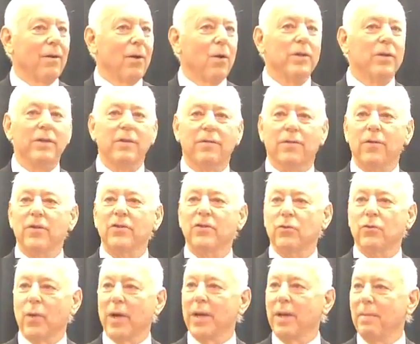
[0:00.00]
only the
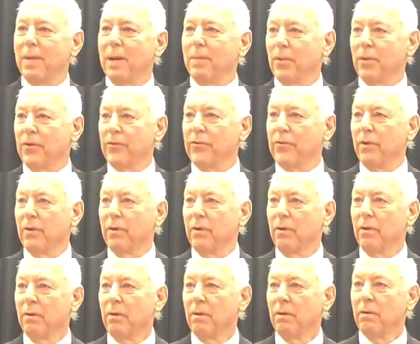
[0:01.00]
first 20 members
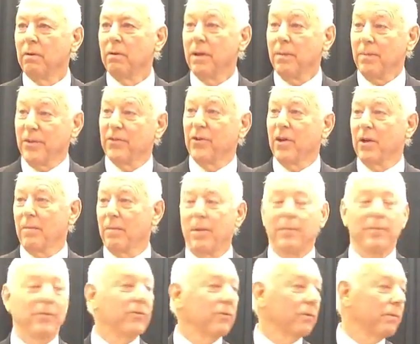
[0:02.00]
can be charter
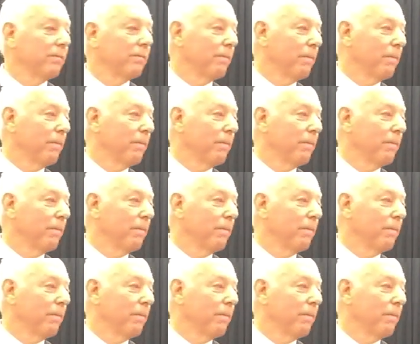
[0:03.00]
members.